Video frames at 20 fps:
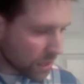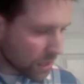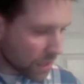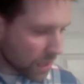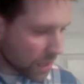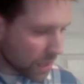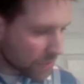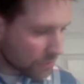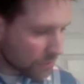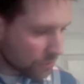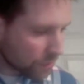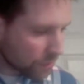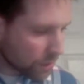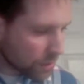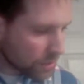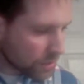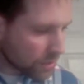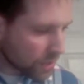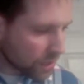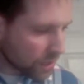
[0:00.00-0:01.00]
As far
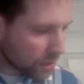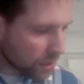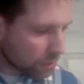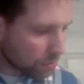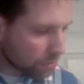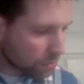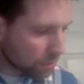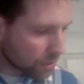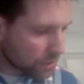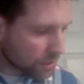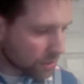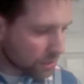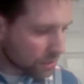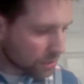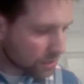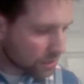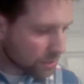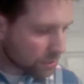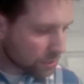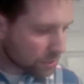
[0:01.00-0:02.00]
as how Project
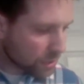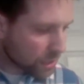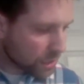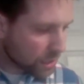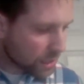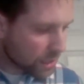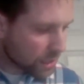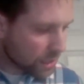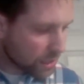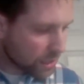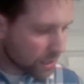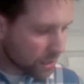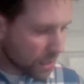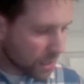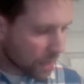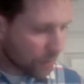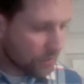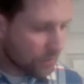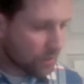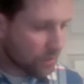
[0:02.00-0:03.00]
Lead the Way,
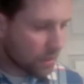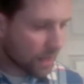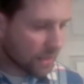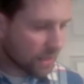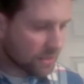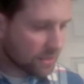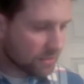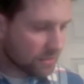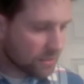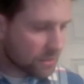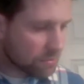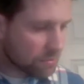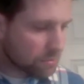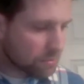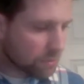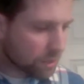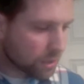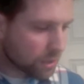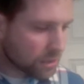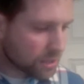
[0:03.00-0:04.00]
how their activity,
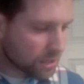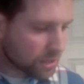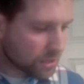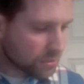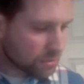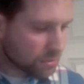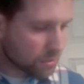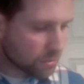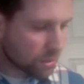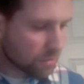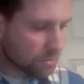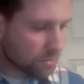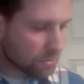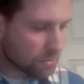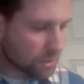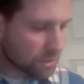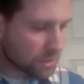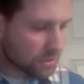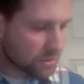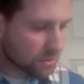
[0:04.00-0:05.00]
project,
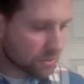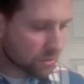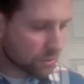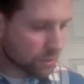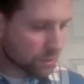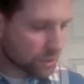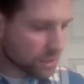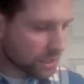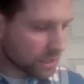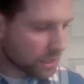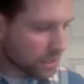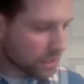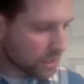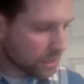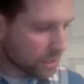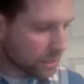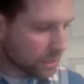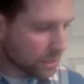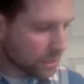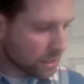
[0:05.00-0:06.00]
problem-based learning
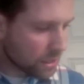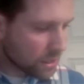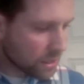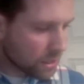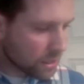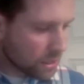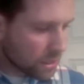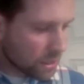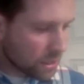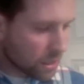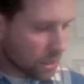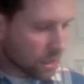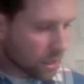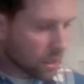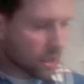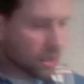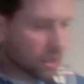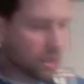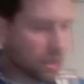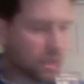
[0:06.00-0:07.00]

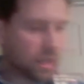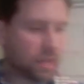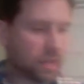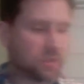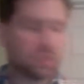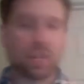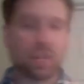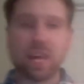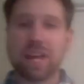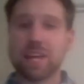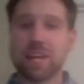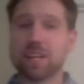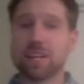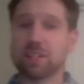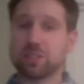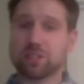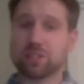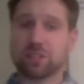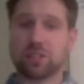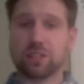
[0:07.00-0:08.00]
has
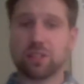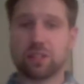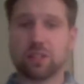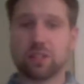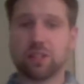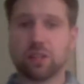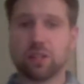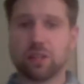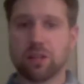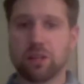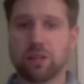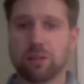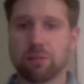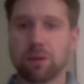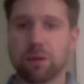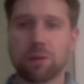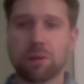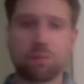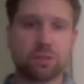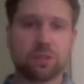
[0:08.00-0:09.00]
enhanced
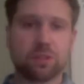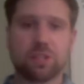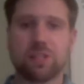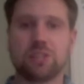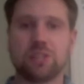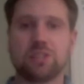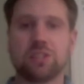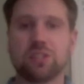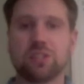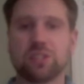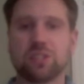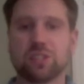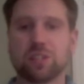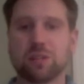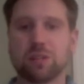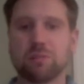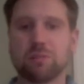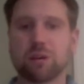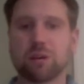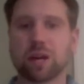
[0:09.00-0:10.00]
my ability to teach
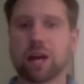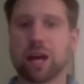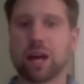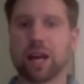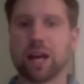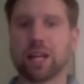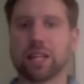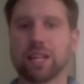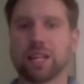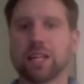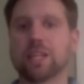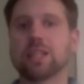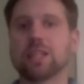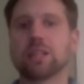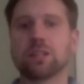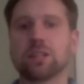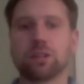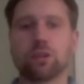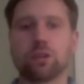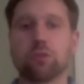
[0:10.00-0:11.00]
STEM, I can't
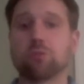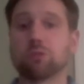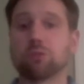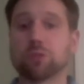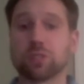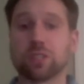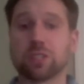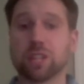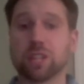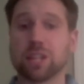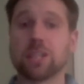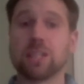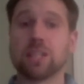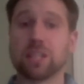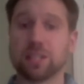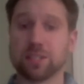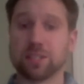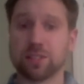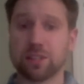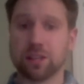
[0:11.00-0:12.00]
overstate
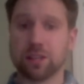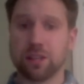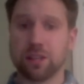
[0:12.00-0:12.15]
this.